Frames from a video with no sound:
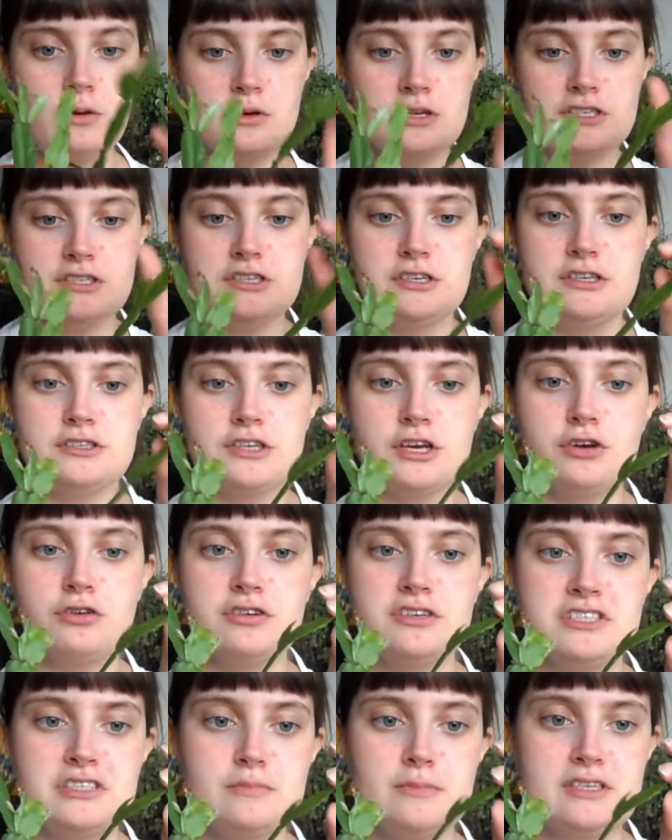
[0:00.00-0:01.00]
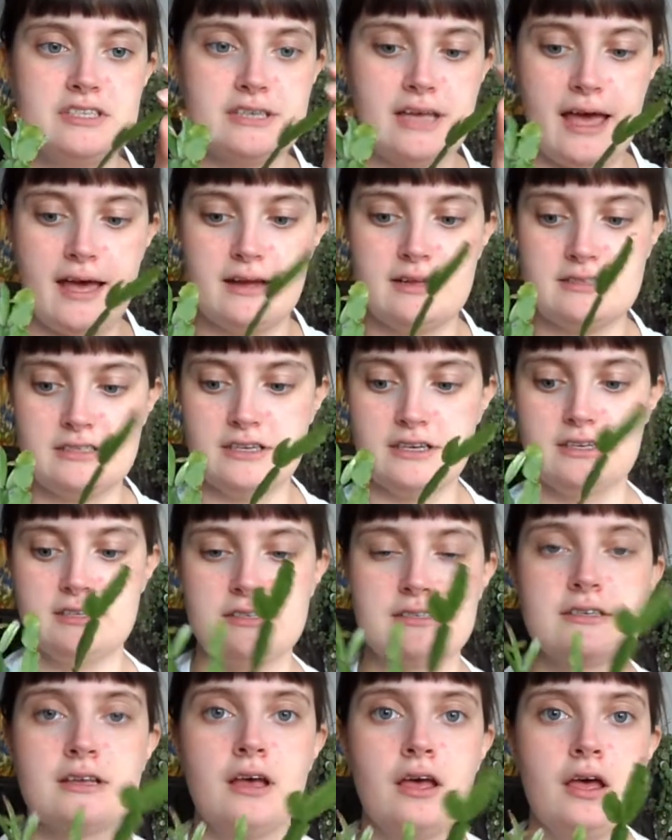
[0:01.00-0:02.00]
which is a Christmas
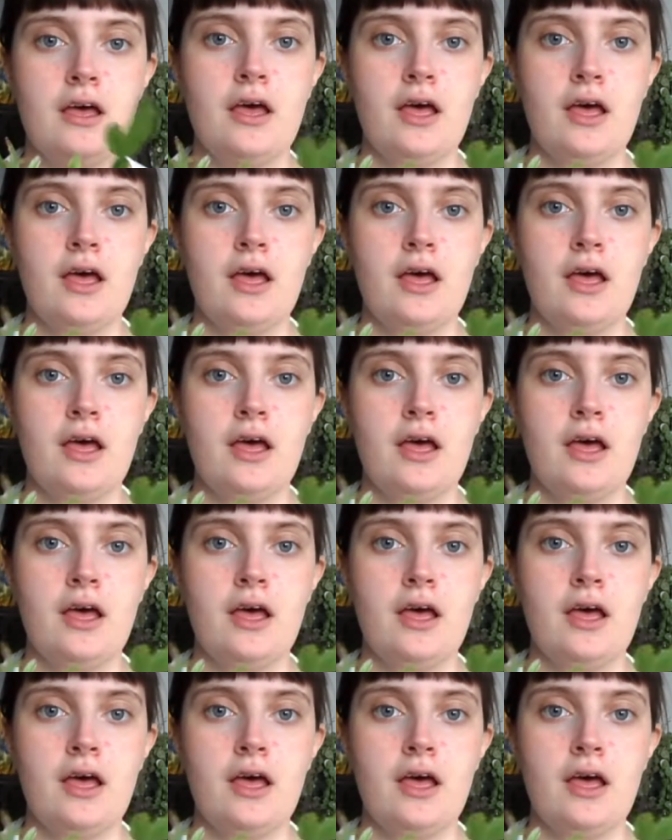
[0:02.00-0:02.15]
cactus.